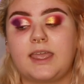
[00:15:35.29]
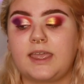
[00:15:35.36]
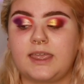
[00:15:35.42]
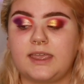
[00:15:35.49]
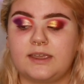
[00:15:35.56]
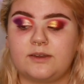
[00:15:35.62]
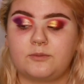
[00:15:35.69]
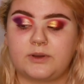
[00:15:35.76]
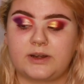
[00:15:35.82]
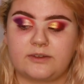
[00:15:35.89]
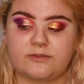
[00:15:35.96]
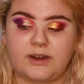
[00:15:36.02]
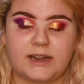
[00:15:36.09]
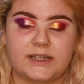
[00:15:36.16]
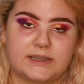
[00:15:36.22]
and
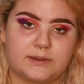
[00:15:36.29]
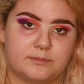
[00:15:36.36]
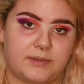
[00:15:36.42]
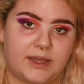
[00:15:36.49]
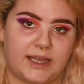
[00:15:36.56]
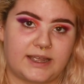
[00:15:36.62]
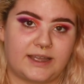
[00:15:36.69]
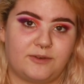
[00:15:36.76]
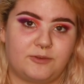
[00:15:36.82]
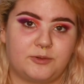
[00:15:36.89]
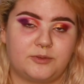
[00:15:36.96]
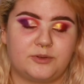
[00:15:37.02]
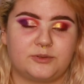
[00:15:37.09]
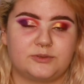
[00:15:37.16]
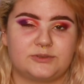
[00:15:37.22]
whenever I come back, I
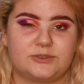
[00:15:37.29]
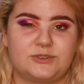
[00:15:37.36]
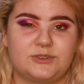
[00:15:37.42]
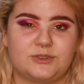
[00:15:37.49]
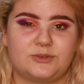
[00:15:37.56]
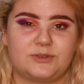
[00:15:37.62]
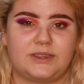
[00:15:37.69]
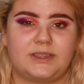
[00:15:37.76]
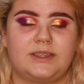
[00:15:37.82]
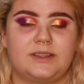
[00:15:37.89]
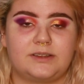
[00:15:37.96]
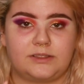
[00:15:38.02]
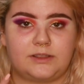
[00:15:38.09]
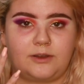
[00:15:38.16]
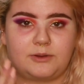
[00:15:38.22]
will do the
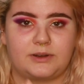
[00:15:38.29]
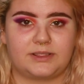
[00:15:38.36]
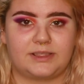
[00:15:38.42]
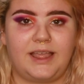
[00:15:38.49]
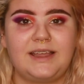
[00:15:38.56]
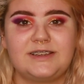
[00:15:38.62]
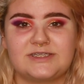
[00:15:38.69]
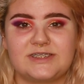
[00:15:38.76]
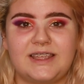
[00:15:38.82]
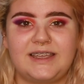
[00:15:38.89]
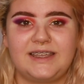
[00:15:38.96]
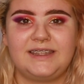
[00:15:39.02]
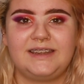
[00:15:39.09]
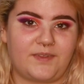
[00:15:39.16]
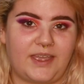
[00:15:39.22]
lower lash line.